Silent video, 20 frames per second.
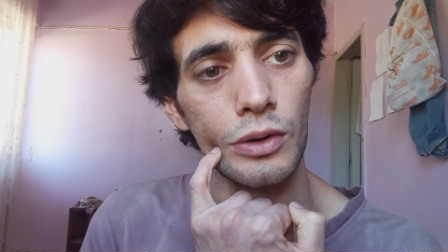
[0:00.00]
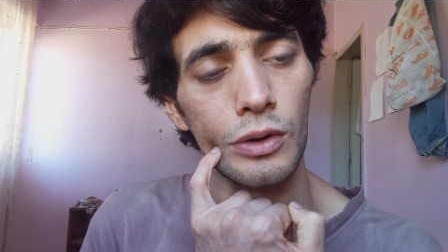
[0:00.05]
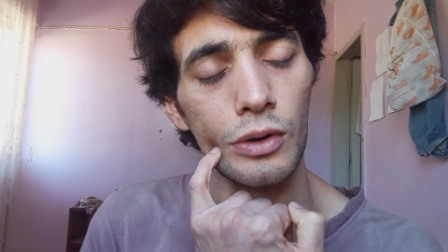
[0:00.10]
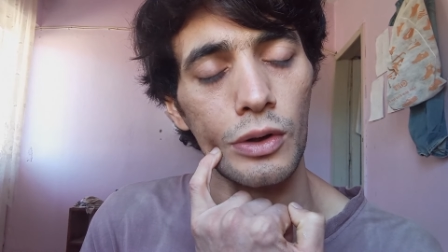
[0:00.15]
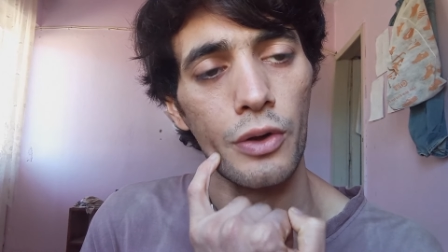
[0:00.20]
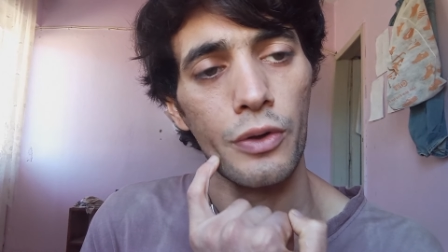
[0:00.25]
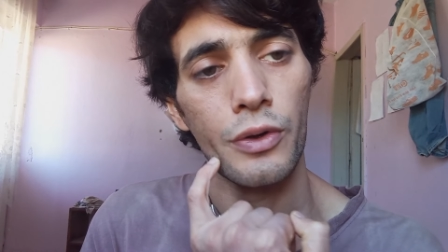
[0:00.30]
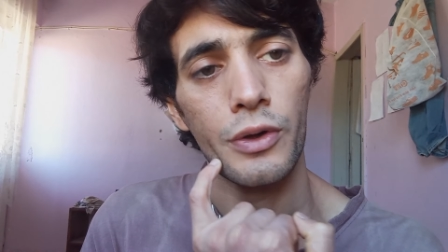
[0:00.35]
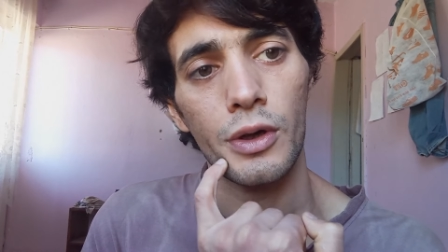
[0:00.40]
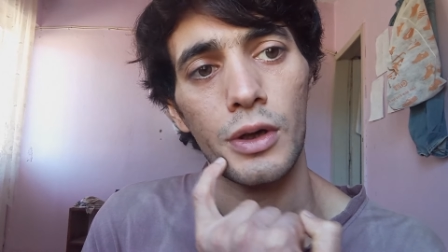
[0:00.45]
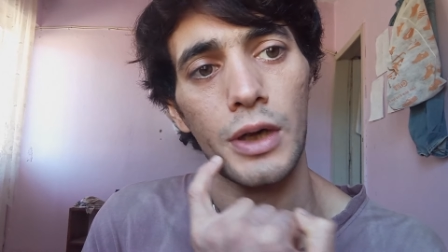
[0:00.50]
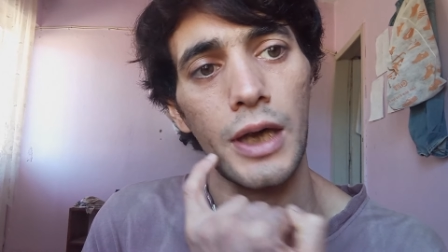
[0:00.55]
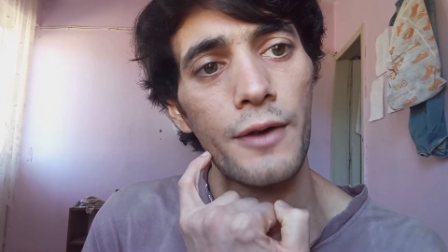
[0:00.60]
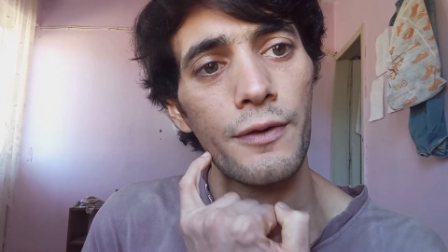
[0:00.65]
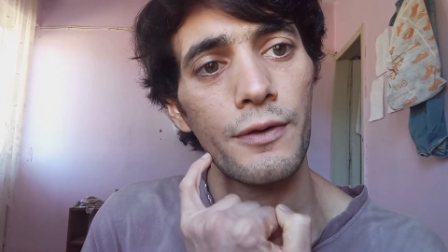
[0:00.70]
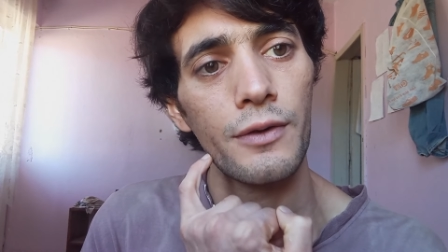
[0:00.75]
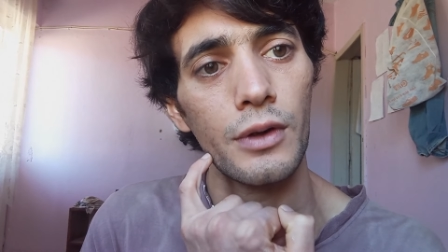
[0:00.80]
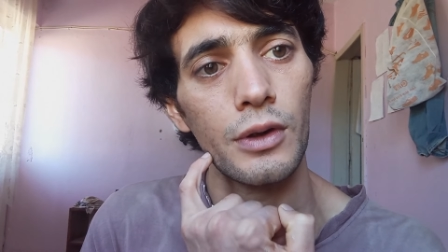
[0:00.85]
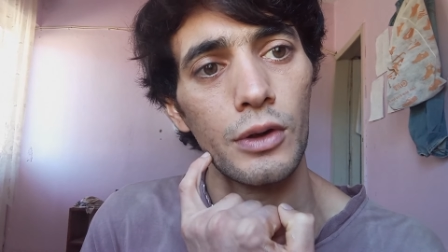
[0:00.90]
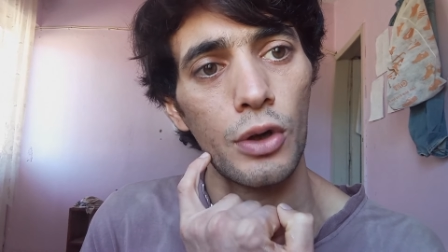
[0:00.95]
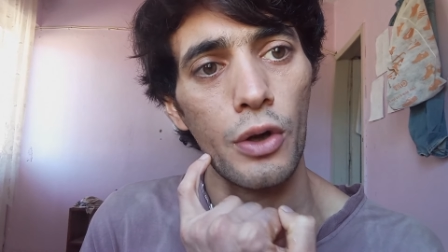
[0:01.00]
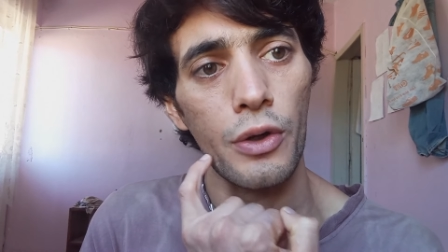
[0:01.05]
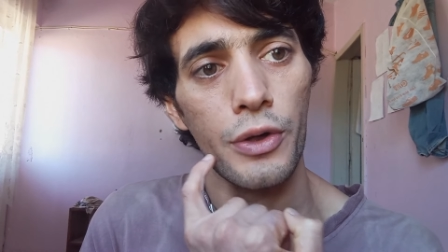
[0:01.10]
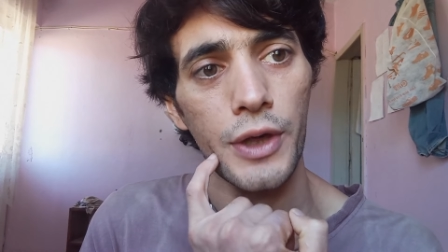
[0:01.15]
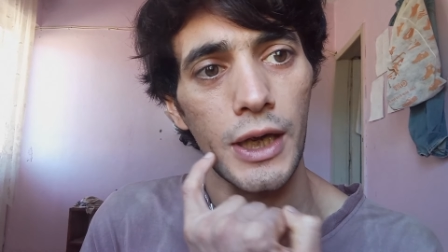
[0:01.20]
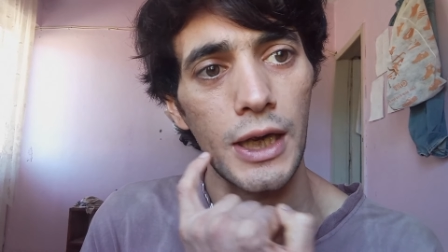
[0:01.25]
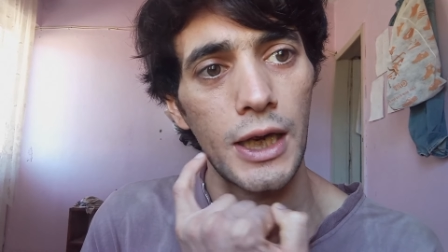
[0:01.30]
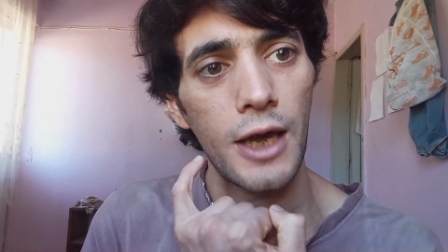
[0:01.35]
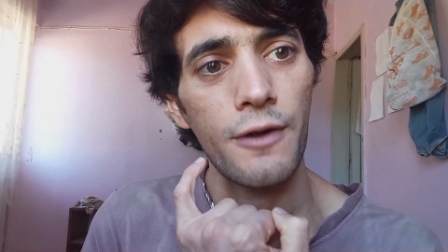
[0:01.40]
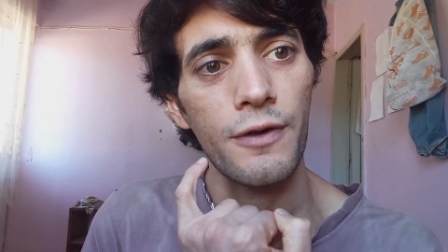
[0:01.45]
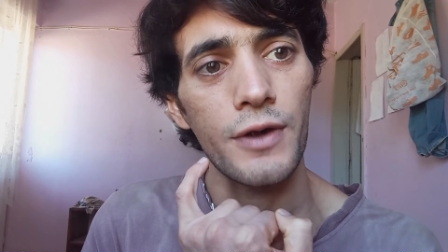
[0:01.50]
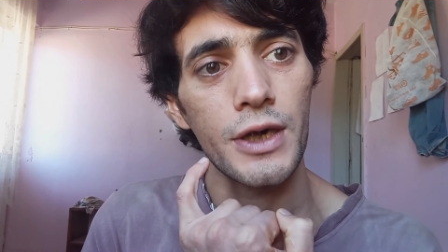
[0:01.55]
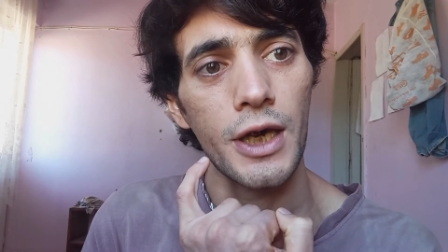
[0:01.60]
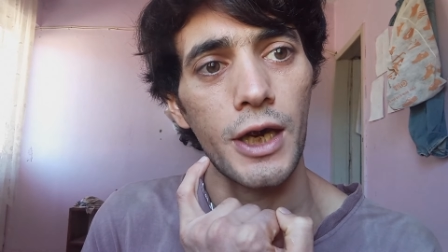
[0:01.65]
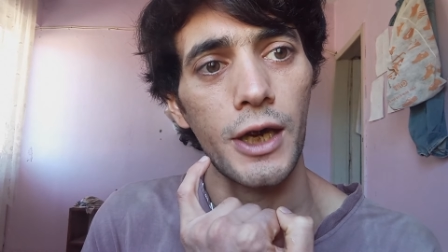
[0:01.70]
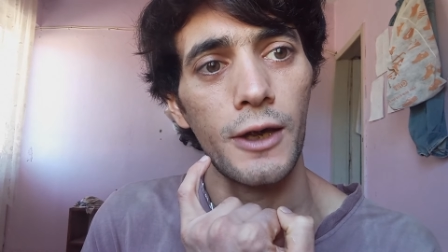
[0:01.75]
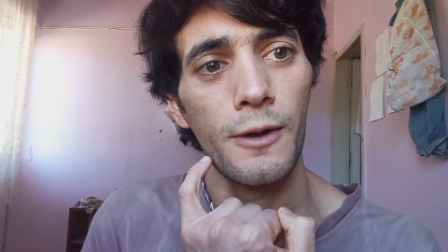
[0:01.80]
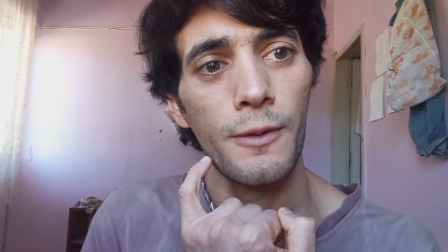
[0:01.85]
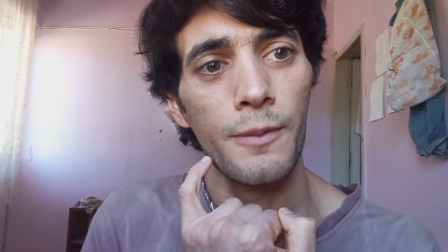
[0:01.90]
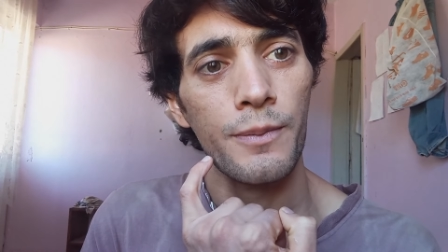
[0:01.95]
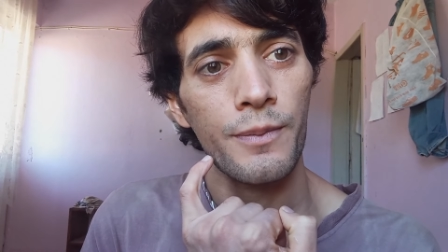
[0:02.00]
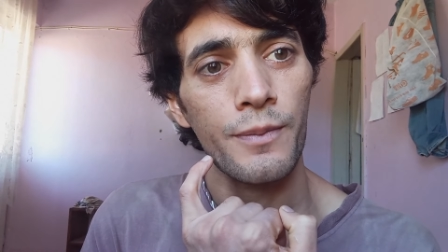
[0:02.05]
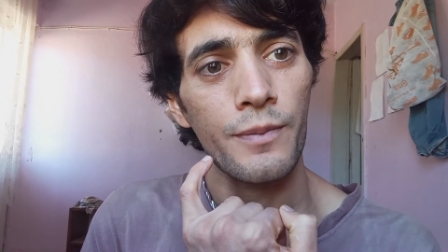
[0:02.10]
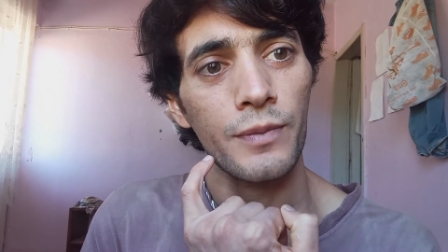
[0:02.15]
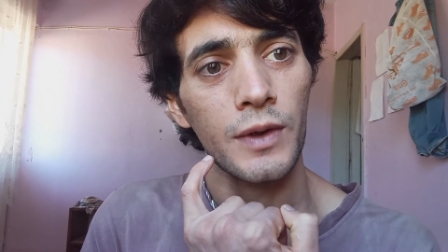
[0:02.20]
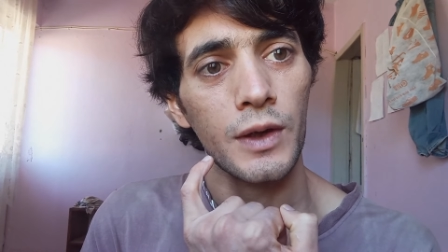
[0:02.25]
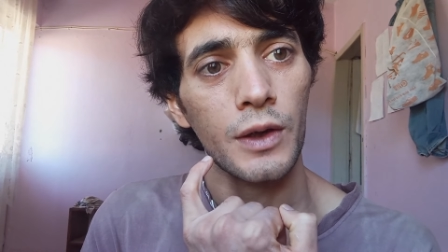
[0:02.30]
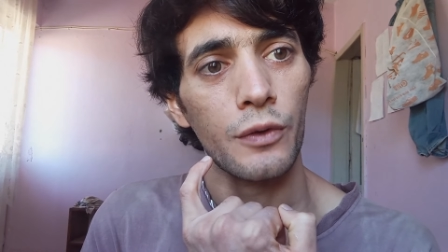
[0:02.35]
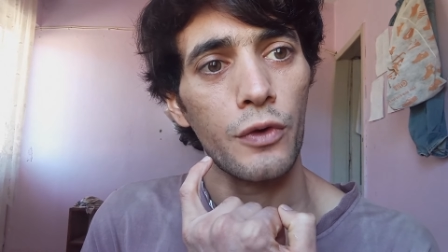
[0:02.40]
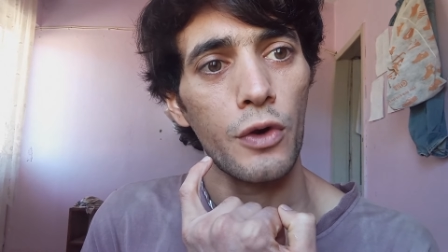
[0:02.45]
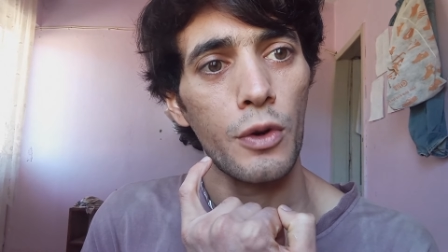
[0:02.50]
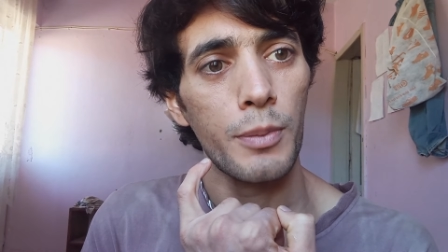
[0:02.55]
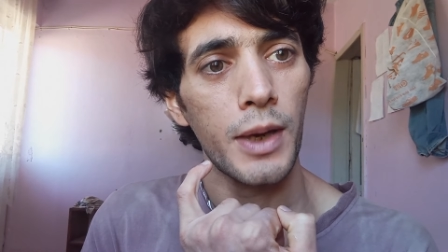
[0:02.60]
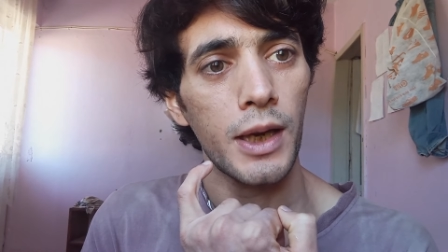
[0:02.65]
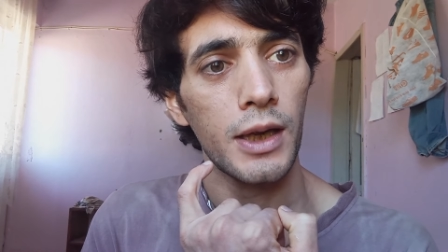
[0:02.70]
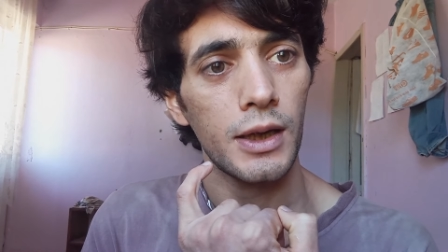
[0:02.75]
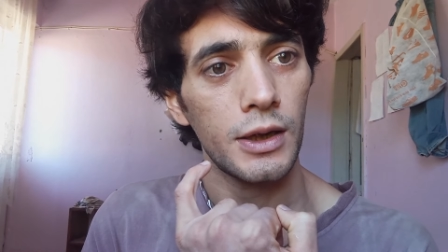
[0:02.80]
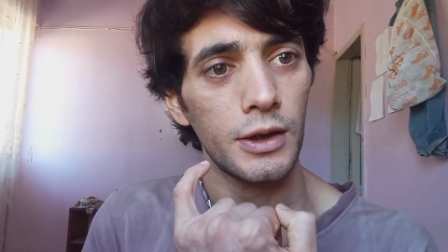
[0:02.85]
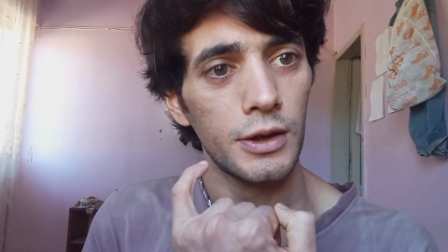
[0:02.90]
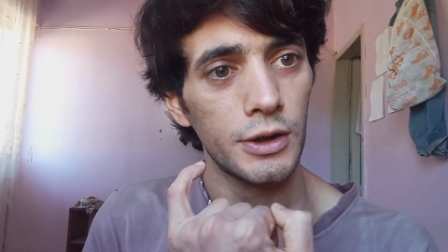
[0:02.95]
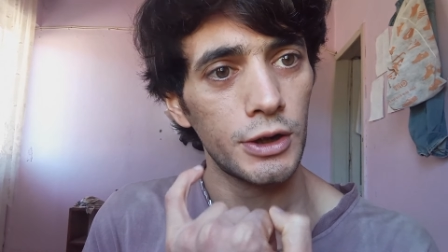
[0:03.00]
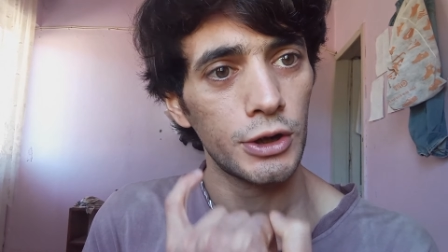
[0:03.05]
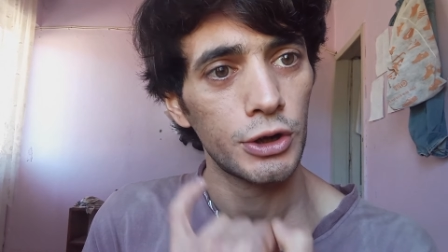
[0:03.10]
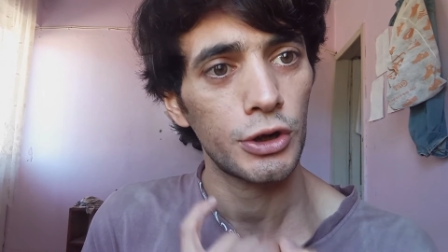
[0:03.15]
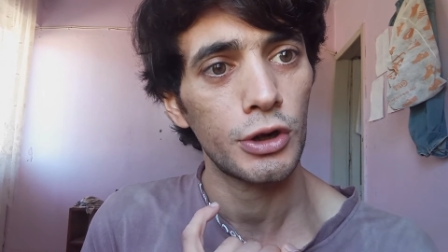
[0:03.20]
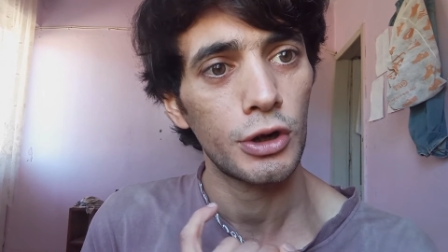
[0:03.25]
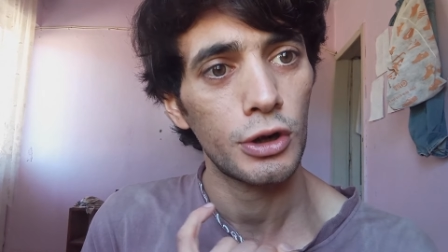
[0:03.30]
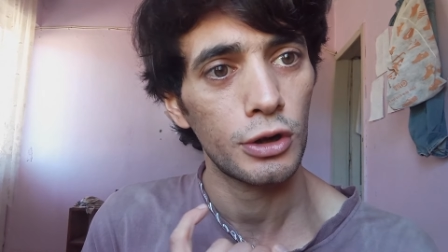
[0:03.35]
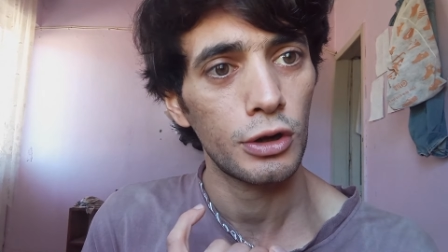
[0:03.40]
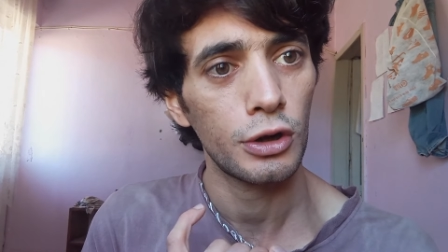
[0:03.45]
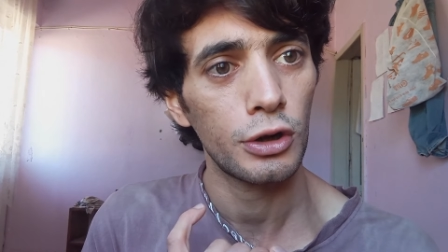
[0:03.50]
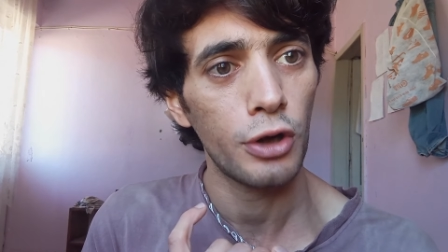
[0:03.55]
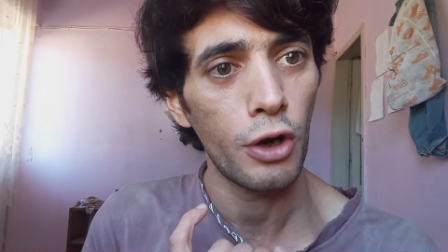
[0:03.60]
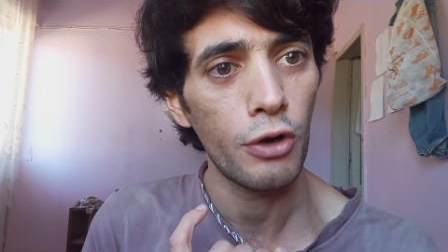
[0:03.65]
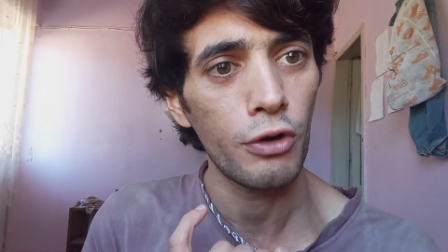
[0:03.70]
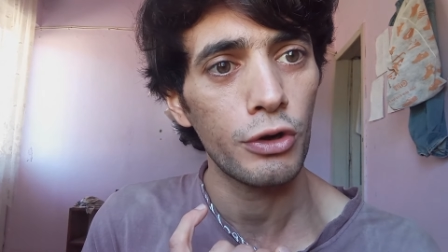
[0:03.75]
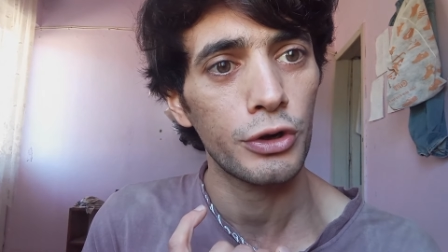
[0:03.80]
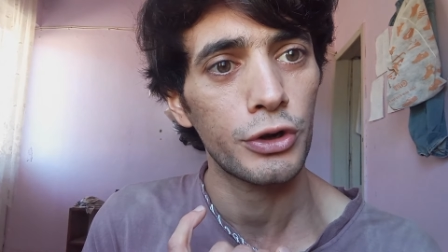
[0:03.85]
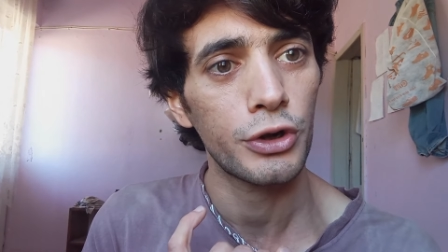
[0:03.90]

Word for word: on the left, on the left side from my lower